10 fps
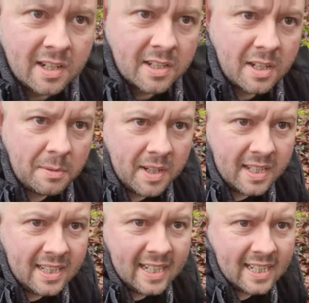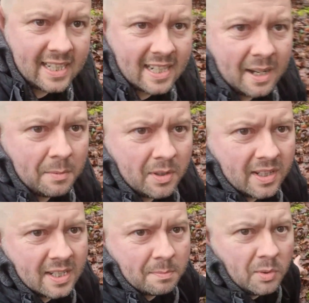So I'm going to dig this up. Look,
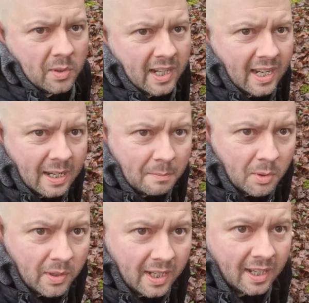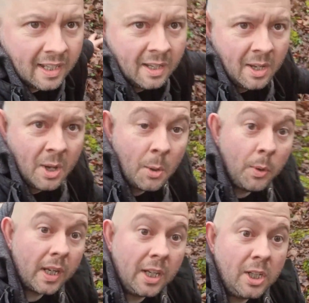there's more here, more here.
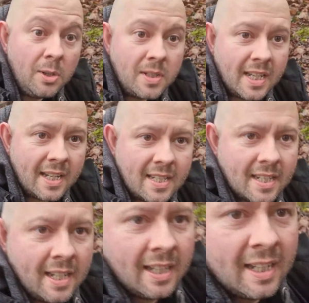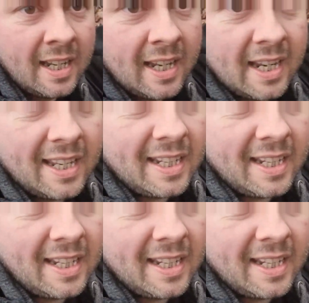We're going to use this in